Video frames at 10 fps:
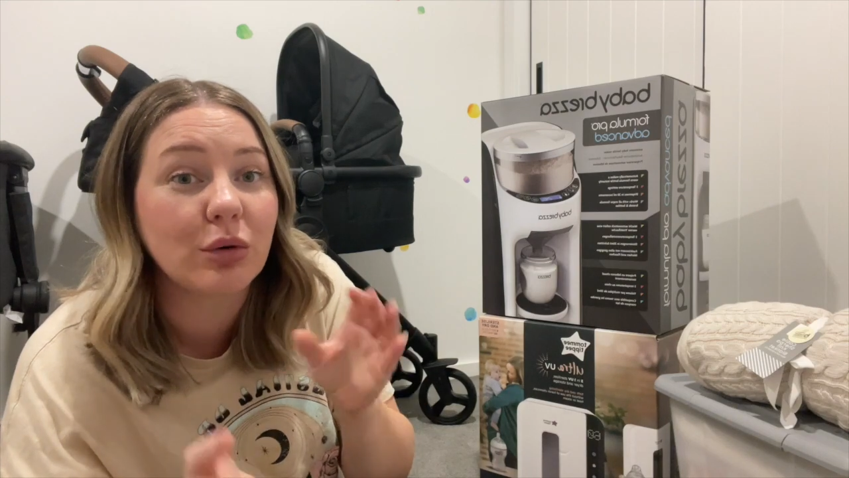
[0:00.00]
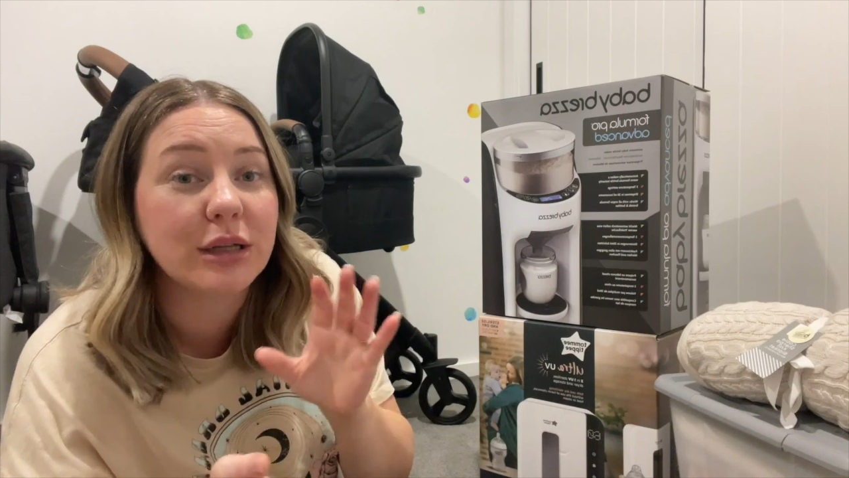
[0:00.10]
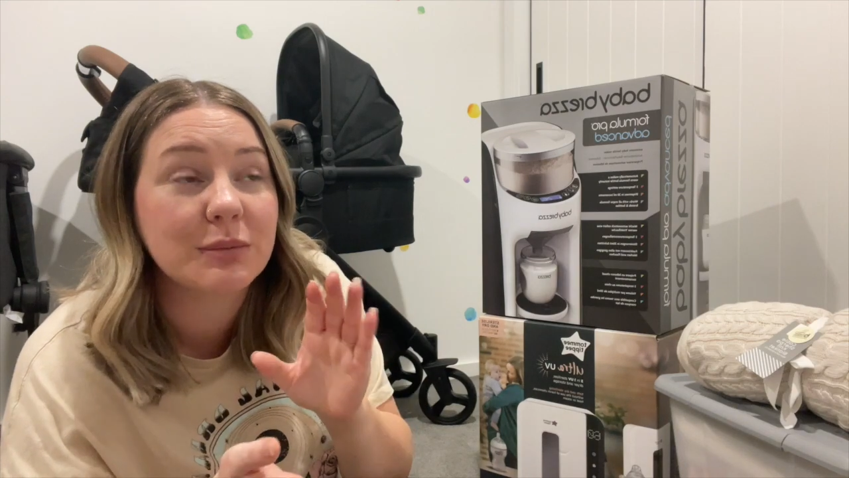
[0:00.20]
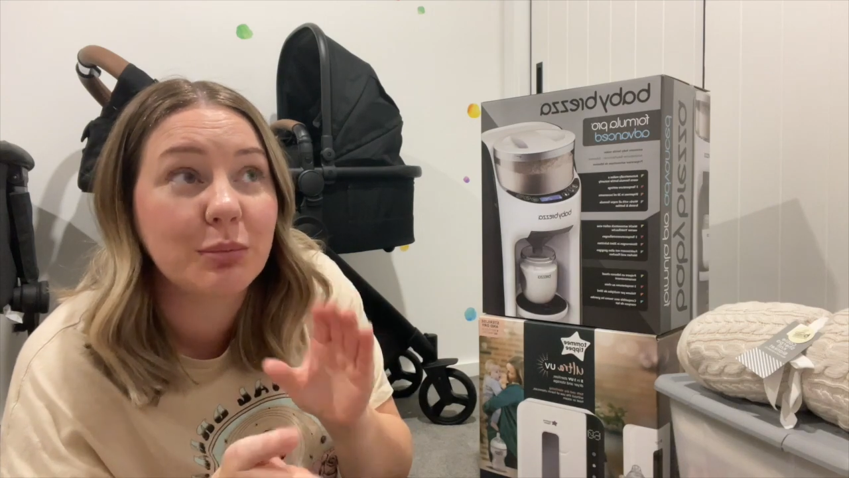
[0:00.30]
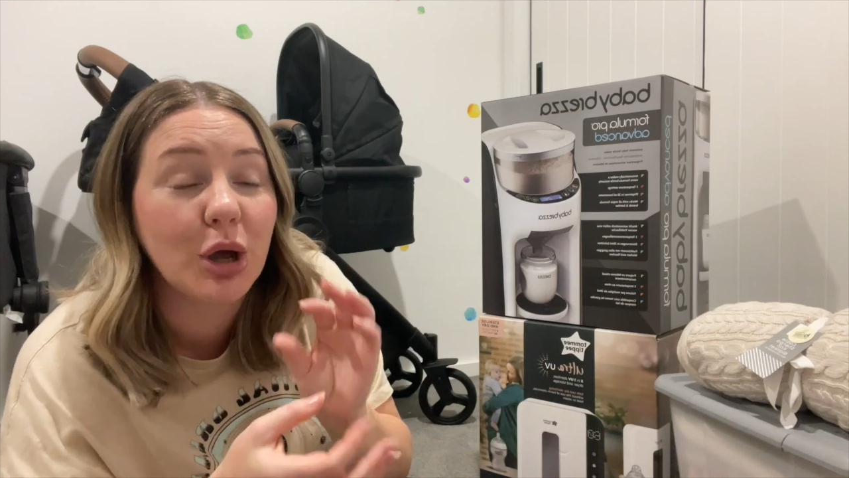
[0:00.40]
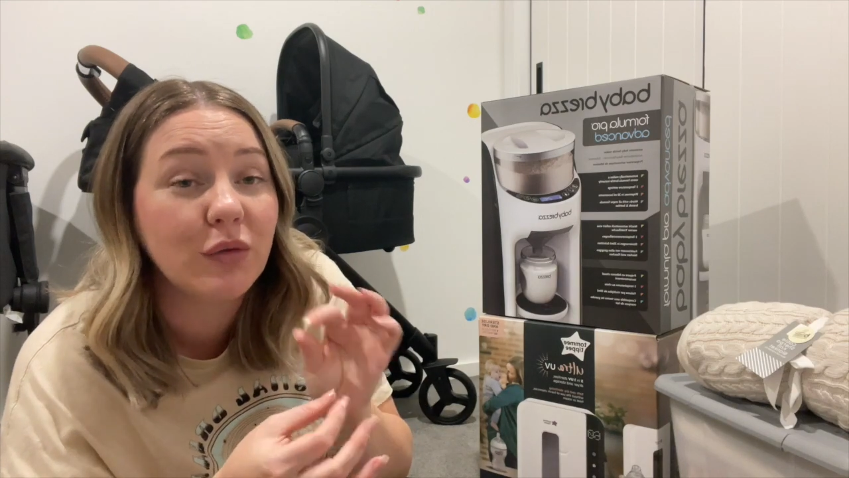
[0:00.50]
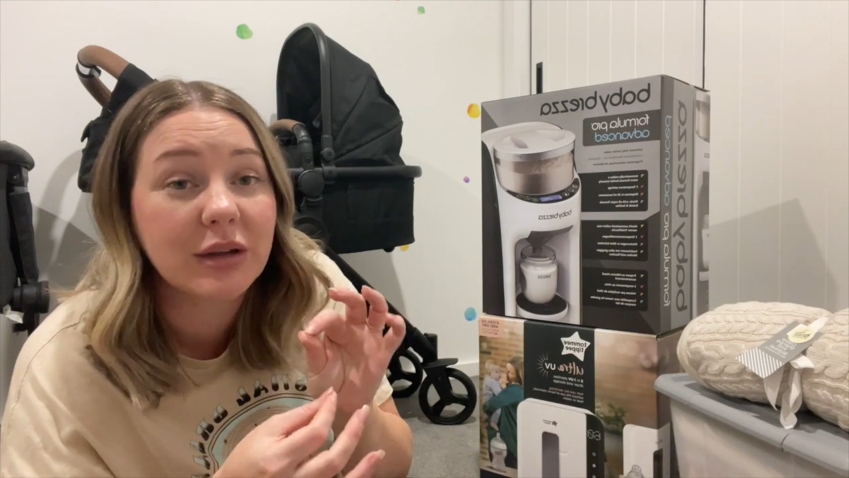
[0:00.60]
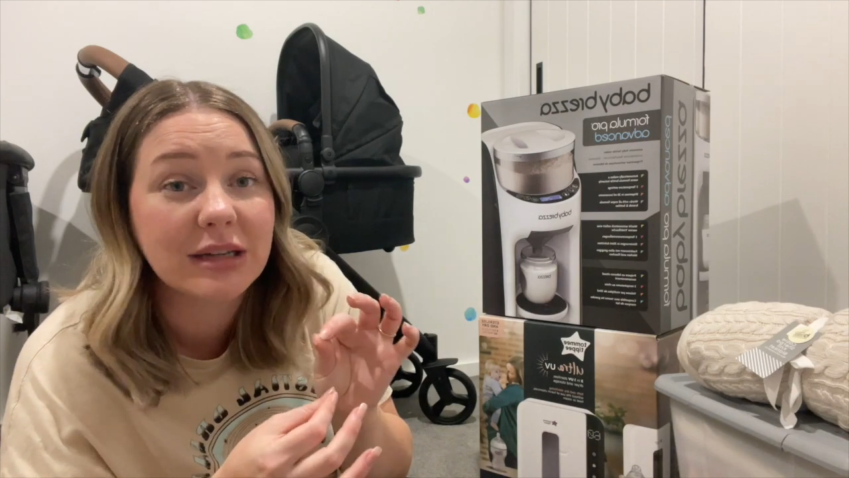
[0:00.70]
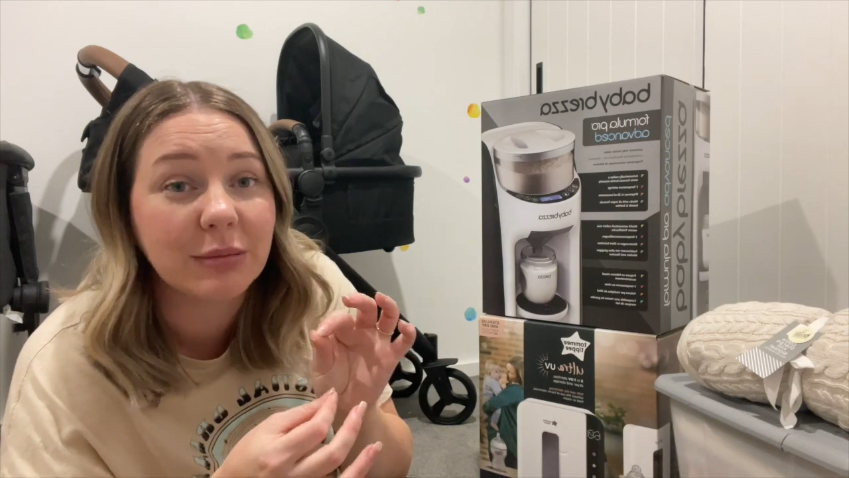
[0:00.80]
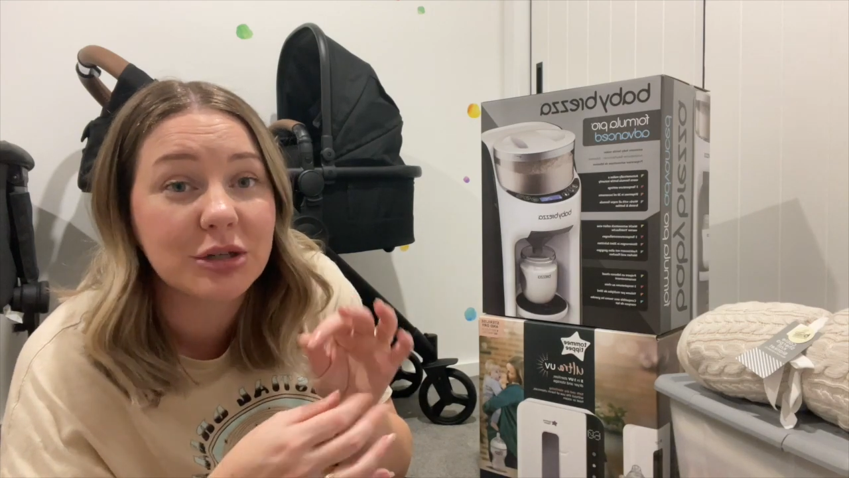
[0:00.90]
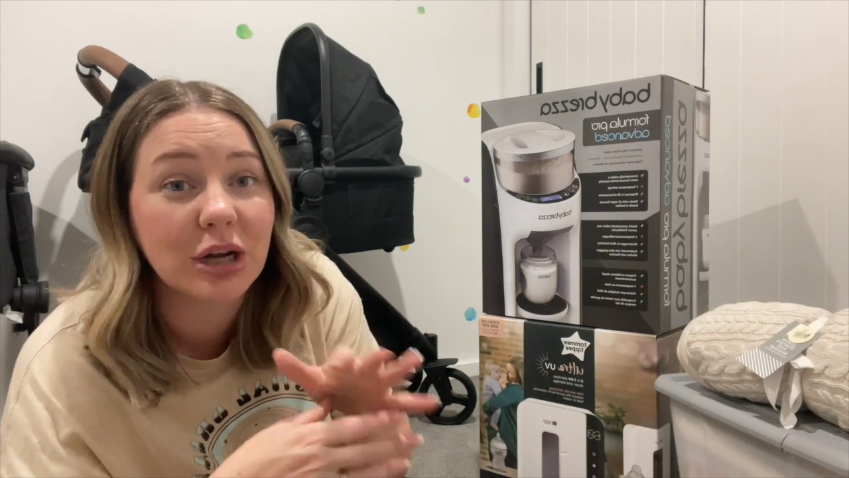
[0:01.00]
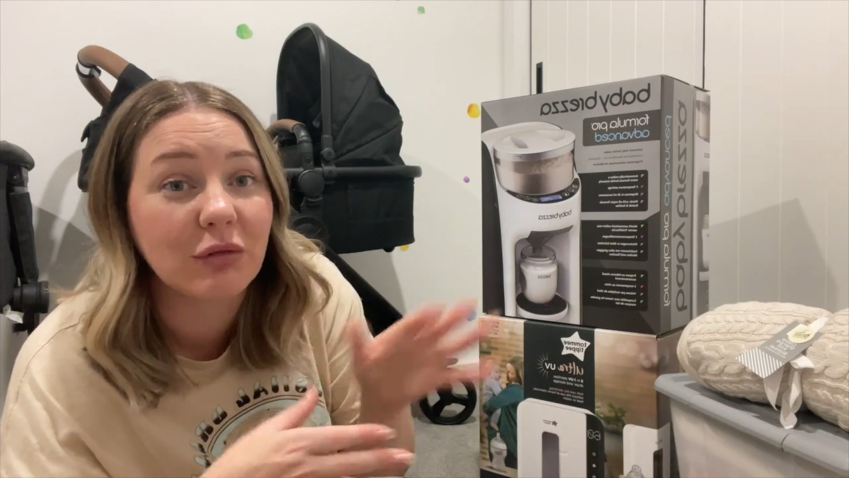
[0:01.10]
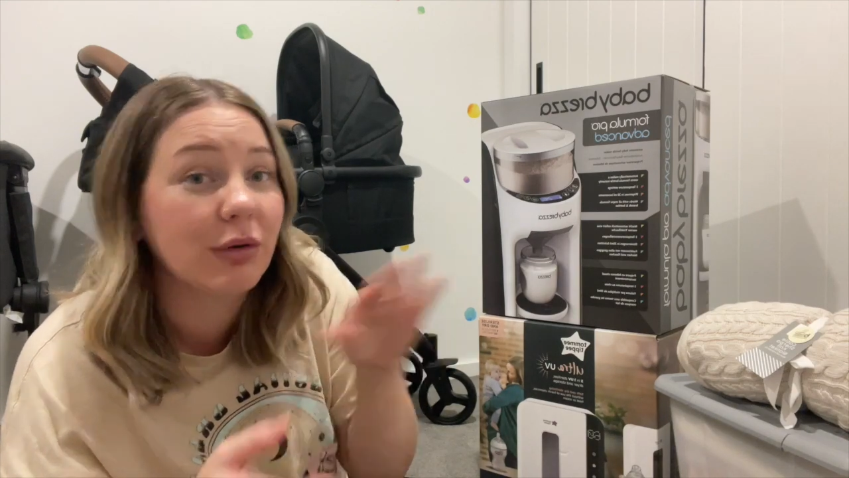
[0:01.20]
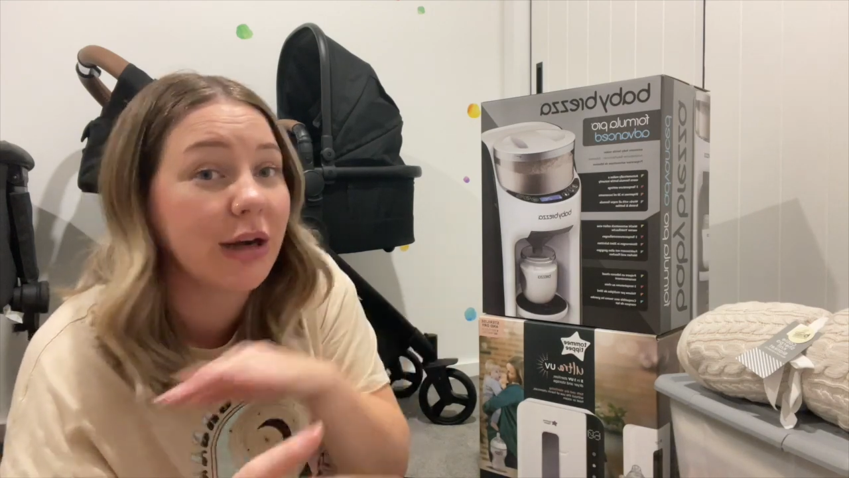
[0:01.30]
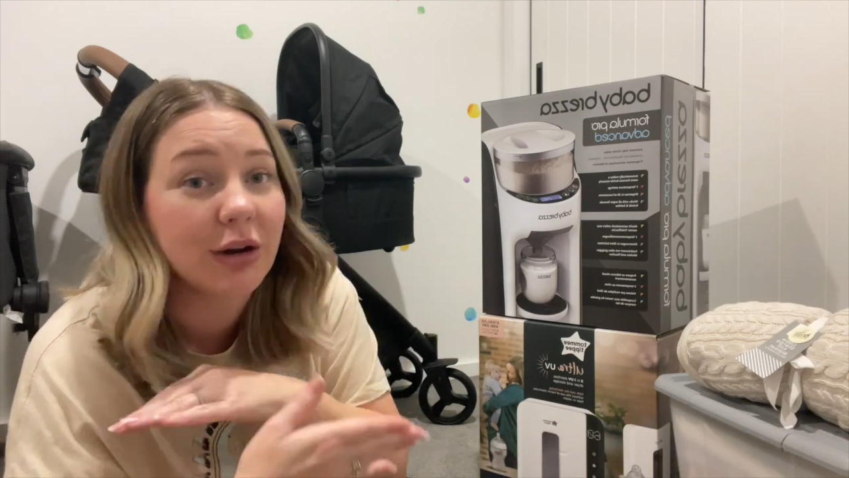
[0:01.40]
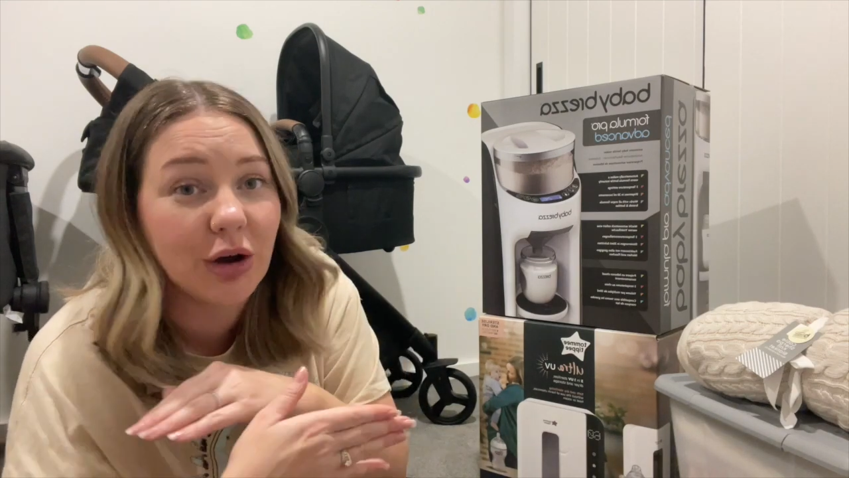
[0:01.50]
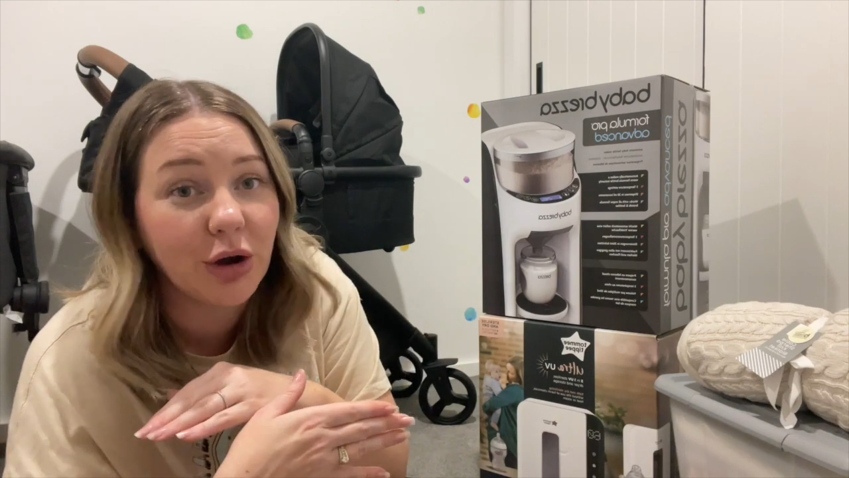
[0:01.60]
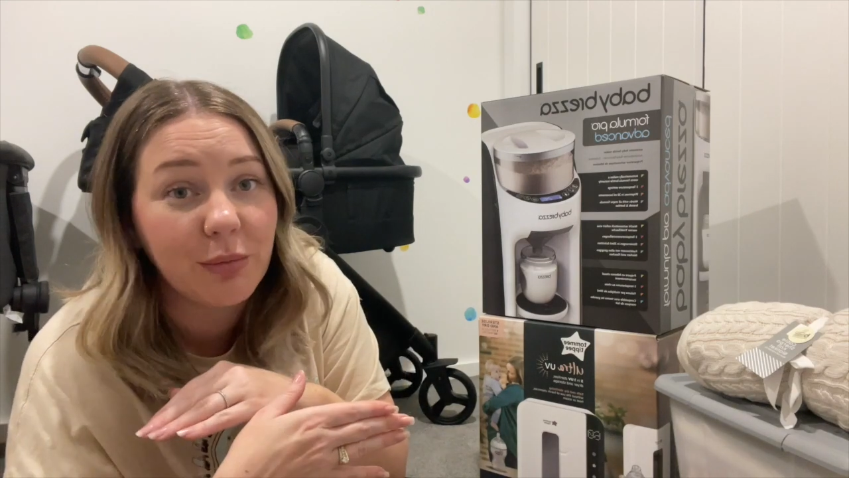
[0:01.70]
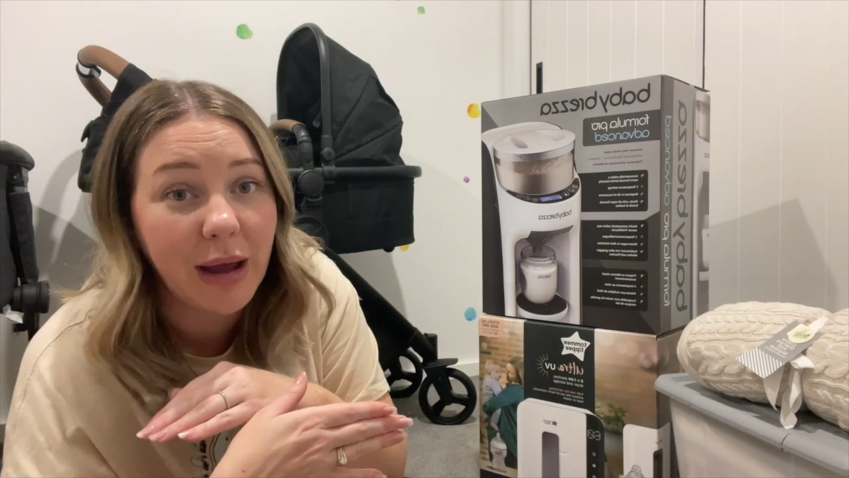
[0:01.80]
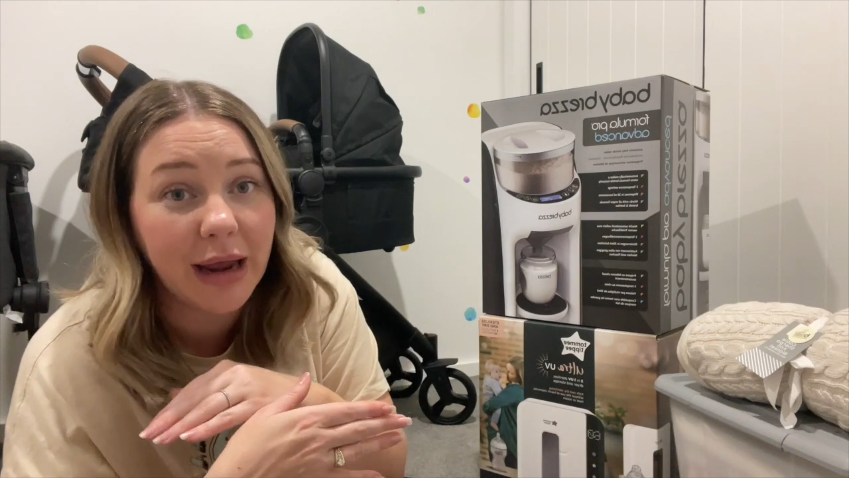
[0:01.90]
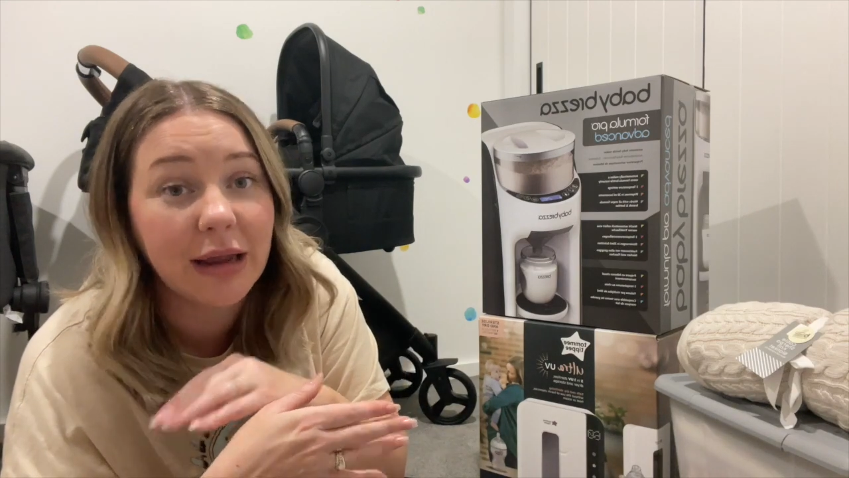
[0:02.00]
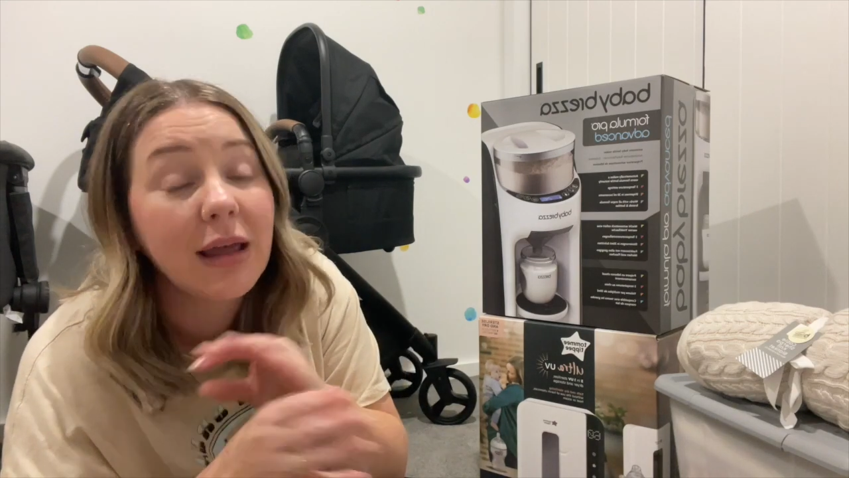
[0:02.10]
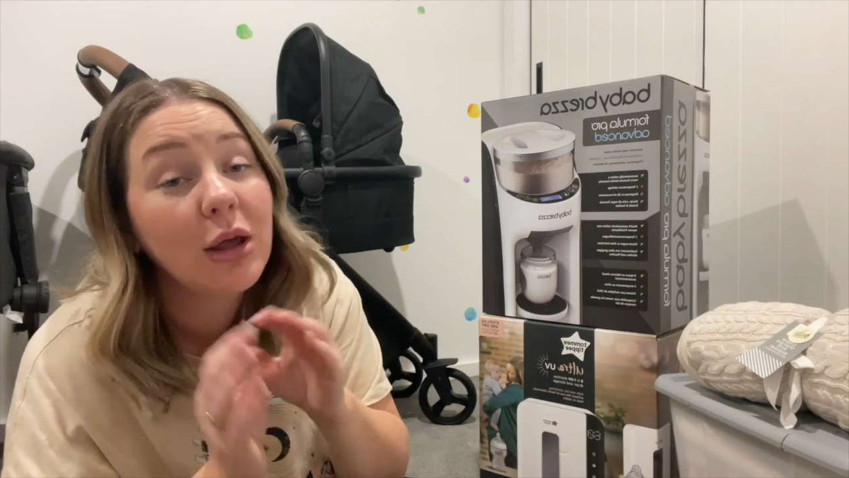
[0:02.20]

It's perfect temperature, ready to go, bang.